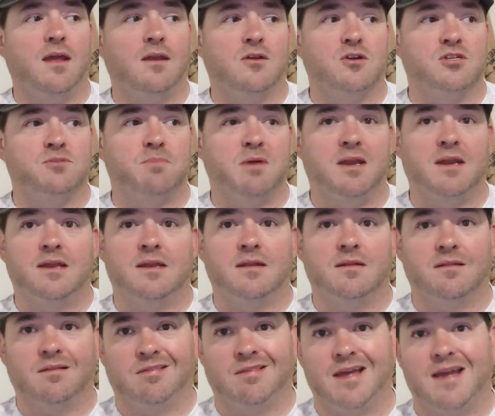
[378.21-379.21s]
and you're
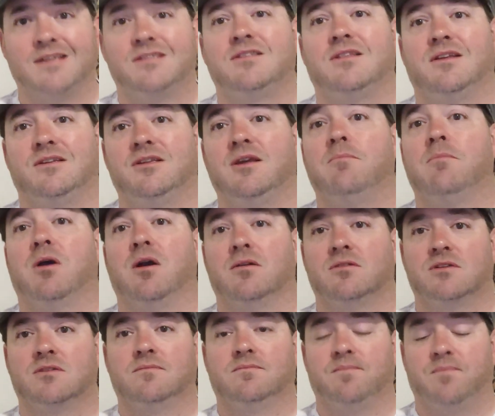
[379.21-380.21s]
spending less than
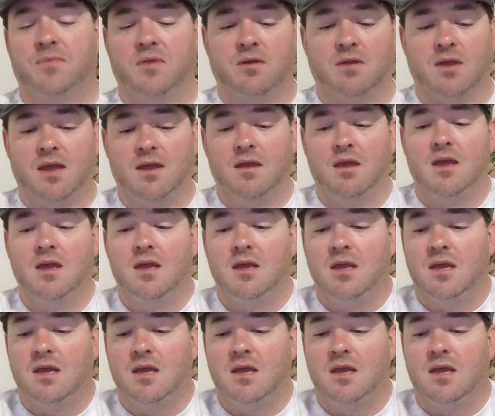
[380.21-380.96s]
$10, okay?